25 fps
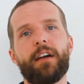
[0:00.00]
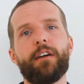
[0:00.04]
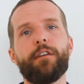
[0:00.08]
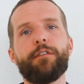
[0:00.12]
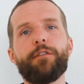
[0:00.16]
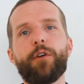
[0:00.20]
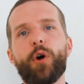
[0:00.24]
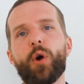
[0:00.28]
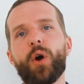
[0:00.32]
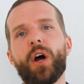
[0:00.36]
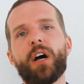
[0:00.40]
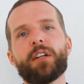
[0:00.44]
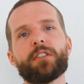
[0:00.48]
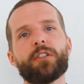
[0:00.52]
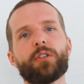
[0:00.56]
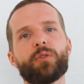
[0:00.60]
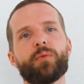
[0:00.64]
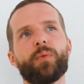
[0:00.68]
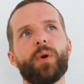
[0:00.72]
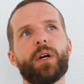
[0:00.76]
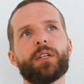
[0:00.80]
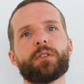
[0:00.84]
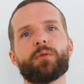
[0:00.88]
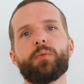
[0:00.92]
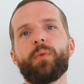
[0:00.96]
400
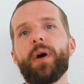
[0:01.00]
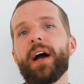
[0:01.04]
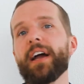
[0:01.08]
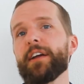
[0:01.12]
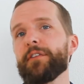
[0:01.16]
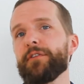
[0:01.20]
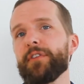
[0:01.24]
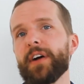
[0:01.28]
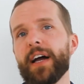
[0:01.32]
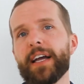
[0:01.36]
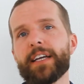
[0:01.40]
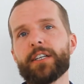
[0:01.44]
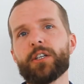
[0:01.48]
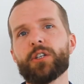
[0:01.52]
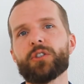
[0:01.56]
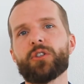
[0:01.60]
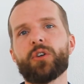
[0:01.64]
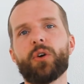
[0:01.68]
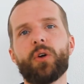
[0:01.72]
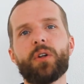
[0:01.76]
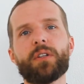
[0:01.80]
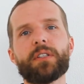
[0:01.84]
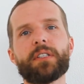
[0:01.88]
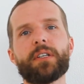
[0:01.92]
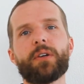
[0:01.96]
watt Wi-Fi
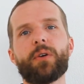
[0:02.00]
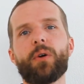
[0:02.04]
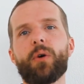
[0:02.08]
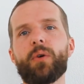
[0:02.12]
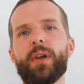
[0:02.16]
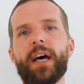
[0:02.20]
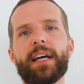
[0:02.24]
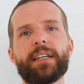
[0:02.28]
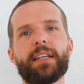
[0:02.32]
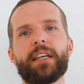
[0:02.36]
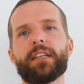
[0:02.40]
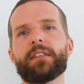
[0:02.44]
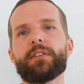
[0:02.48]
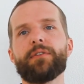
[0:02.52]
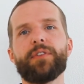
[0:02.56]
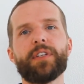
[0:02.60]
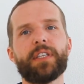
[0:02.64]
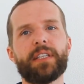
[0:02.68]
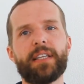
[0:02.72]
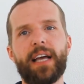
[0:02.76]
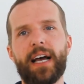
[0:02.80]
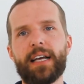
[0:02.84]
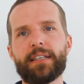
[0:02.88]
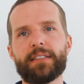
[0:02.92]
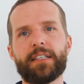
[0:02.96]
controlled grow light is a
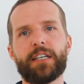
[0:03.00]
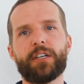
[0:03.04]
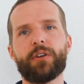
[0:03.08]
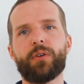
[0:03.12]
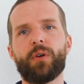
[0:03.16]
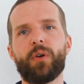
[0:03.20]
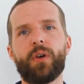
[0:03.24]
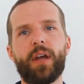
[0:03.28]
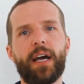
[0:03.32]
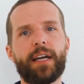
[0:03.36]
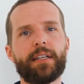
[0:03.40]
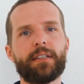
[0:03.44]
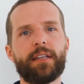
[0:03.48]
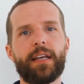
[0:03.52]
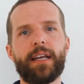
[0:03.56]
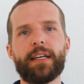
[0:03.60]
fantastic grow light.